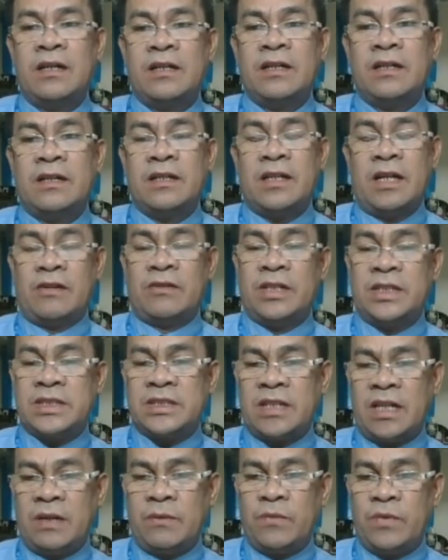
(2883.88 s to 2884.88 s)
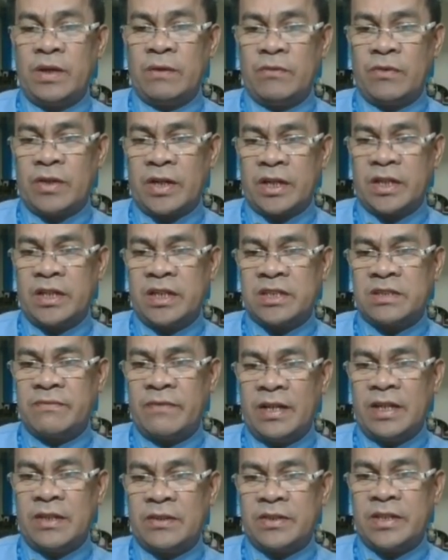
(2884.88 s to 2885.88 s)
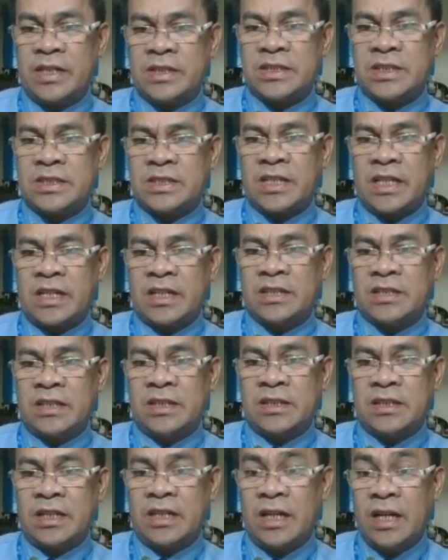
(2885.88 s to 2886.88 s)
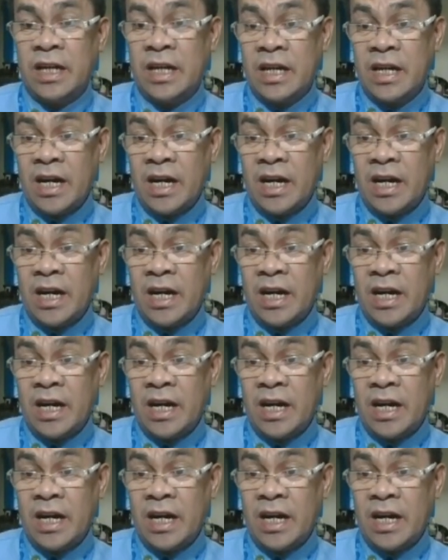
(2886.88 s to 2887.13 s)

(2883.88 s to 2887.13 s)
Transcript: Now, this time we have already this value. This is 330.